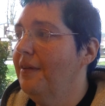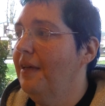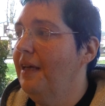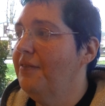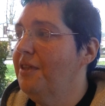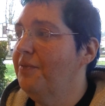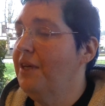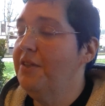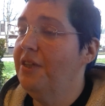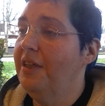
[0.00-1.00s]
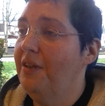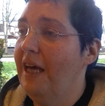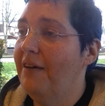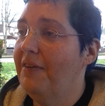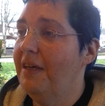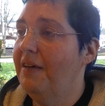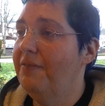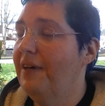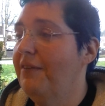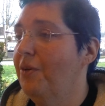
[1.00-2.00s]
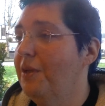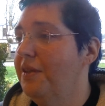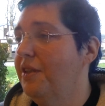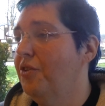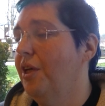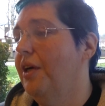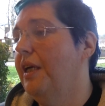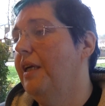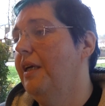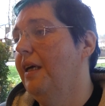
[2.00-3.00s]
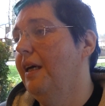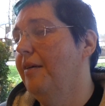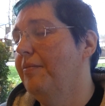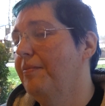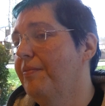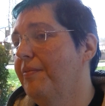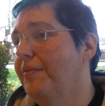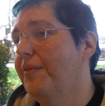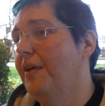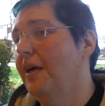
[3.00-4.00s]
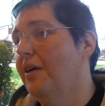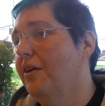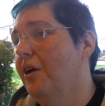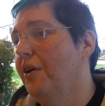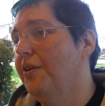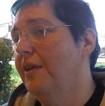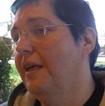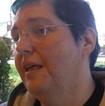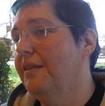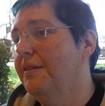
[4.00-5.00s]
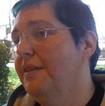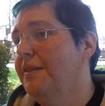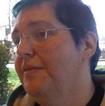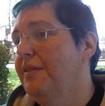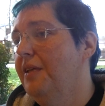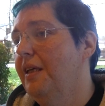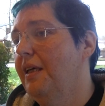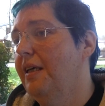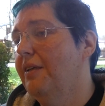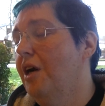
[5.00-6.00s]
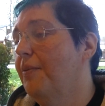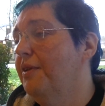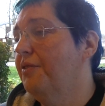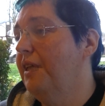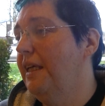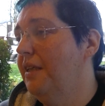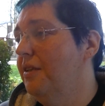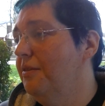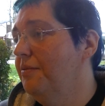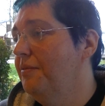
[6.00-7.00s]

I have some friends that have a 501c charity called Comics for Kids.